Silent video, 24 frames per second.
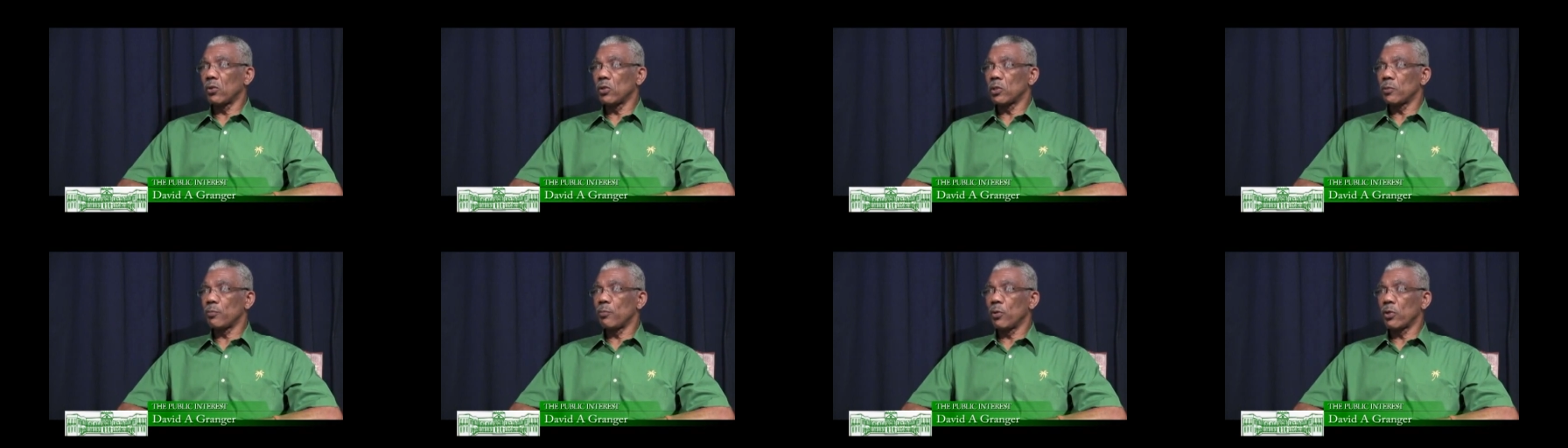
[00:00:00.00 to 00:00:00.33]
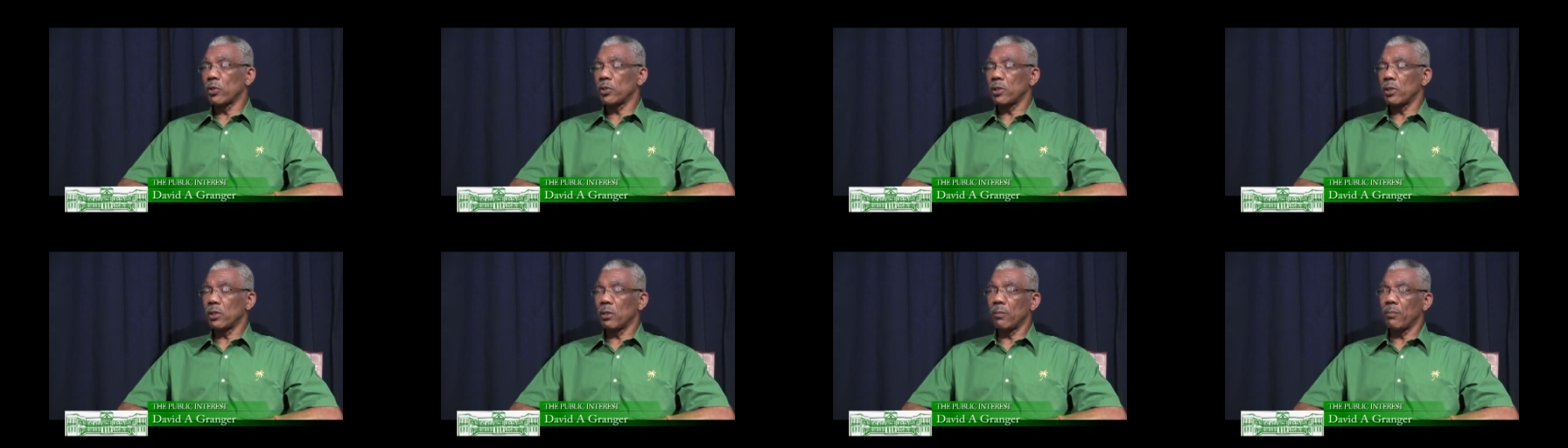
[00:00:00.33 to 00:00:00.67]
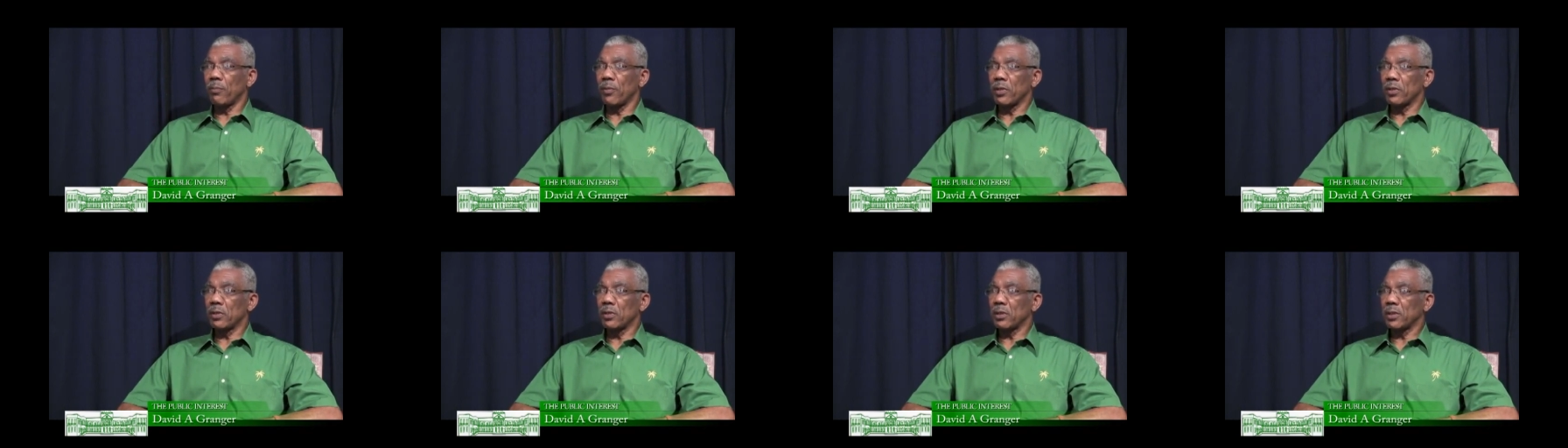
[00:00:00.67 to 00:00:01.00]
those books at the
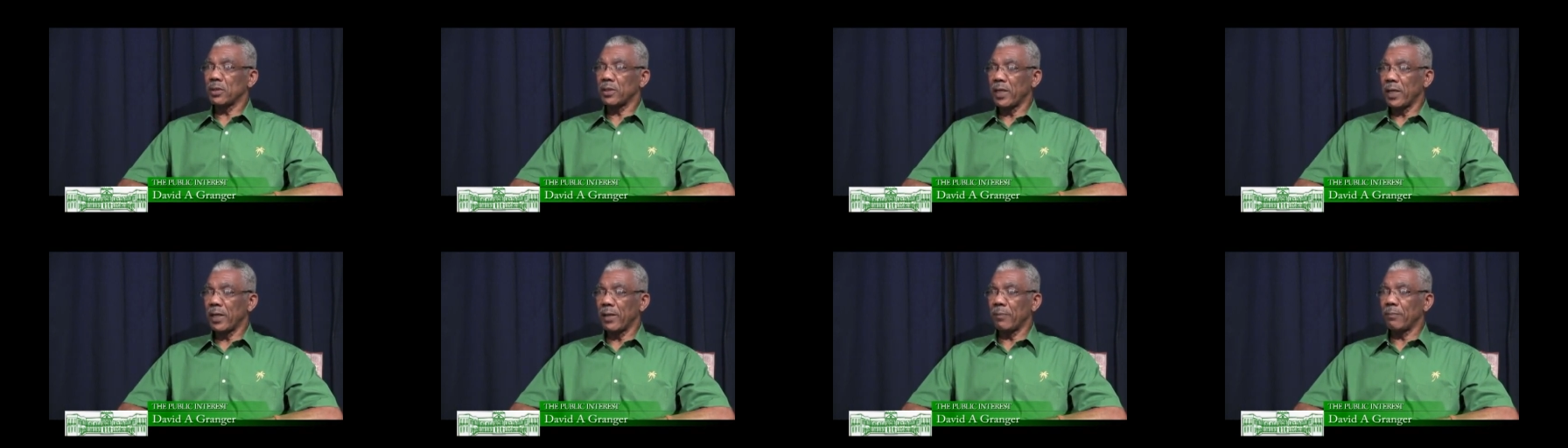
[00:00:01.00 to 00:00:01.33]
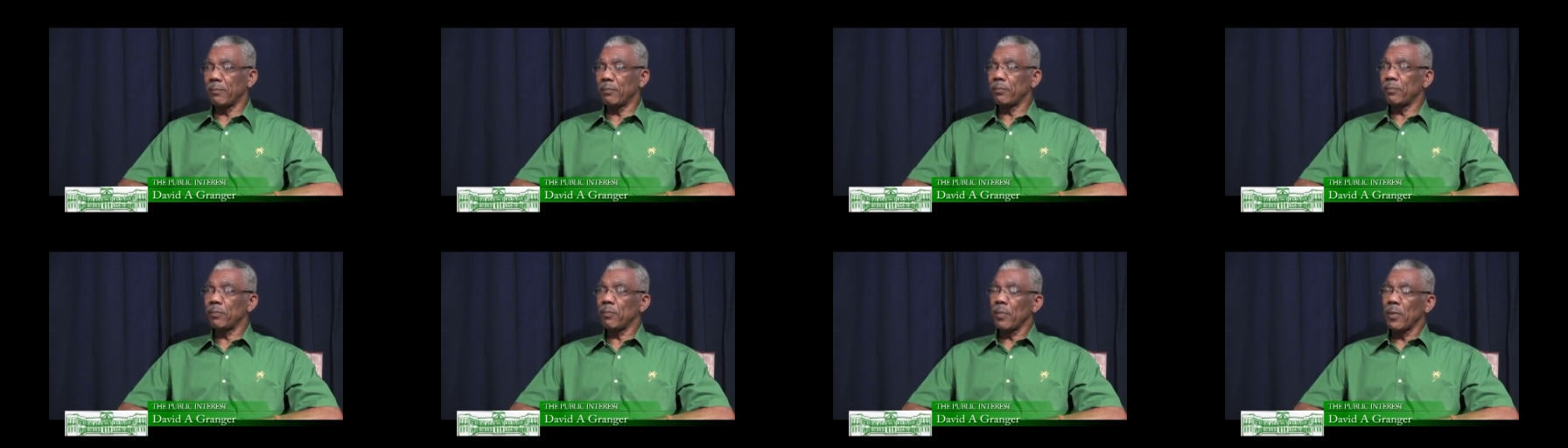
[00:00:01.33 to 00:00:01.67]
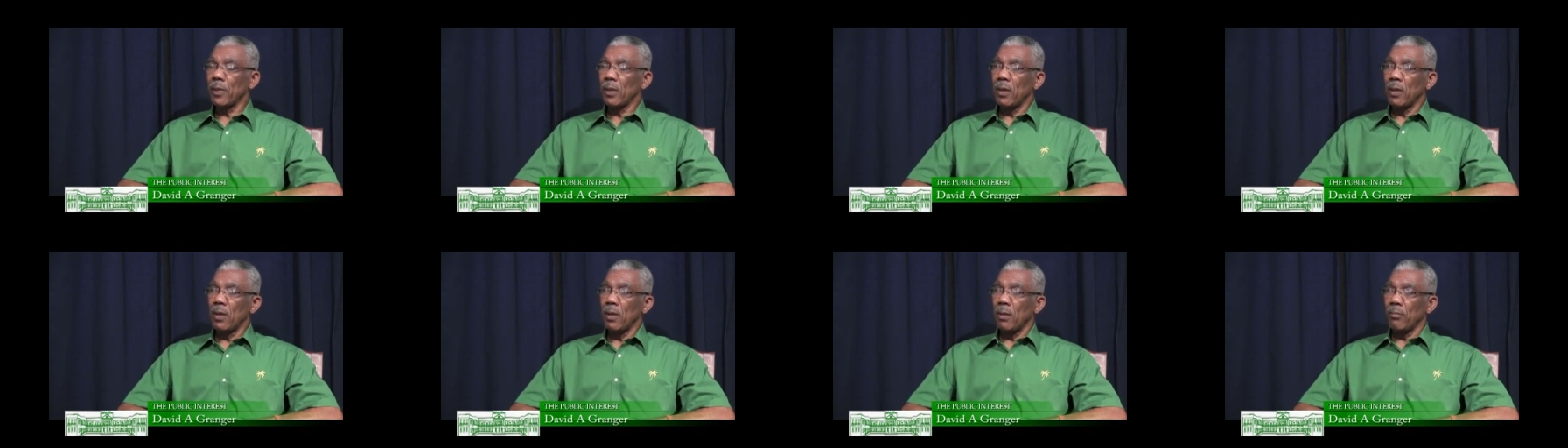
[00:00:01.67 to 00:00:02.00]
present time,
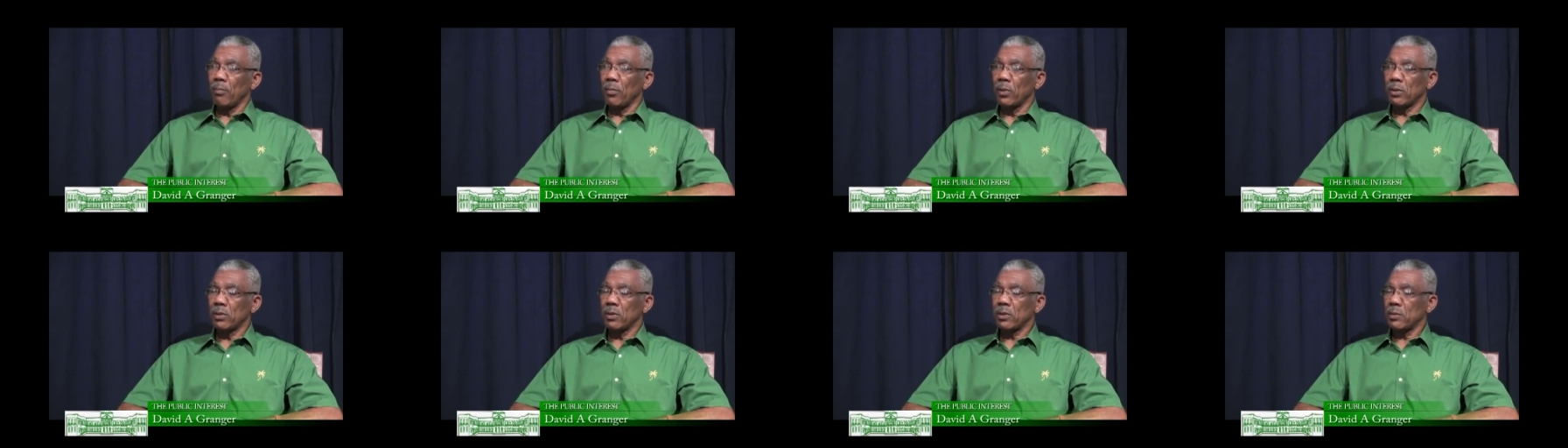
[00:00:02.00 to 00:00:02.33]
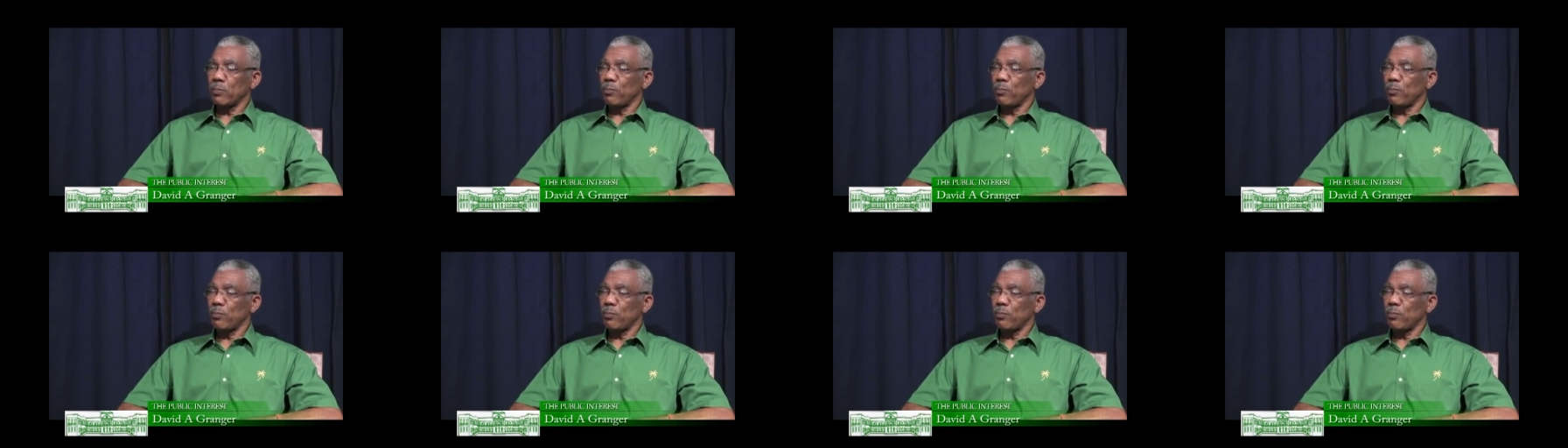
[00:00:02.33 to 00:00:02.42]
but